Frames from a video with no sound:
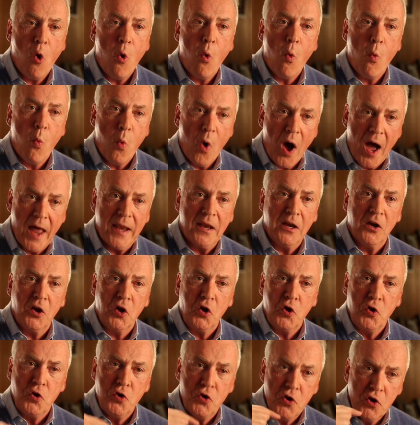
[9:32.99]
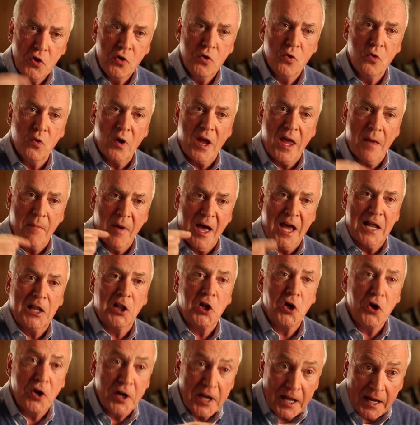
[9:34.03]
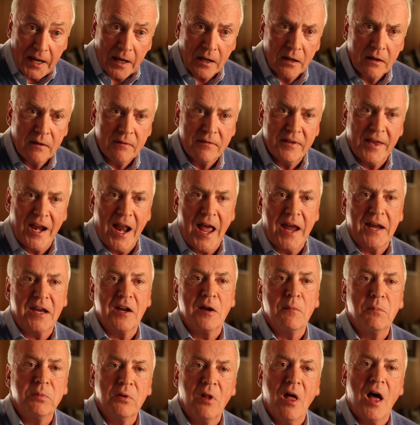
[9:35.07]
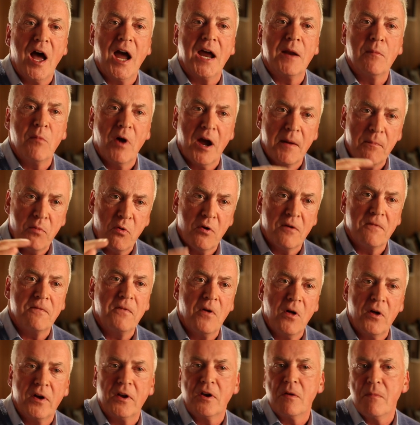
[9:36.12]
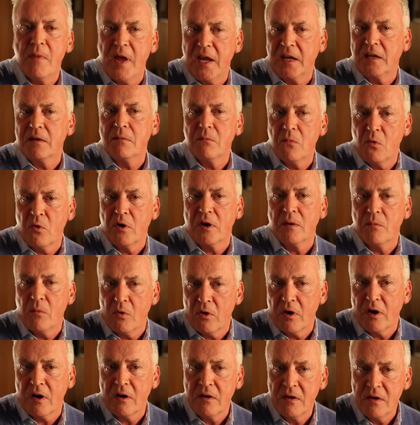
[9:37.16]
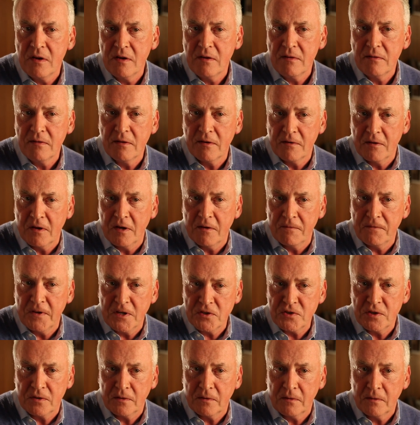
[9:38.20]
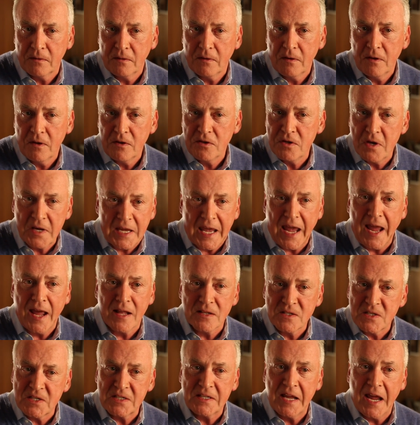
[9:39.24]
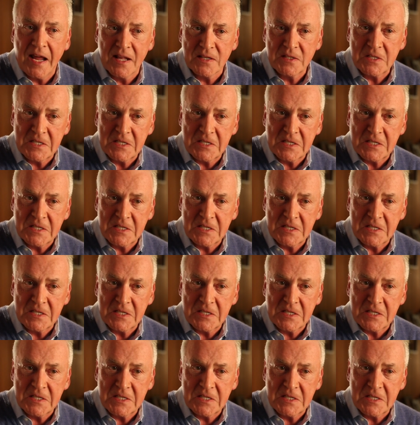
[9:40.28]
what new am I learning that I can apply in my portfolio to make it more and more efficient? You can't stand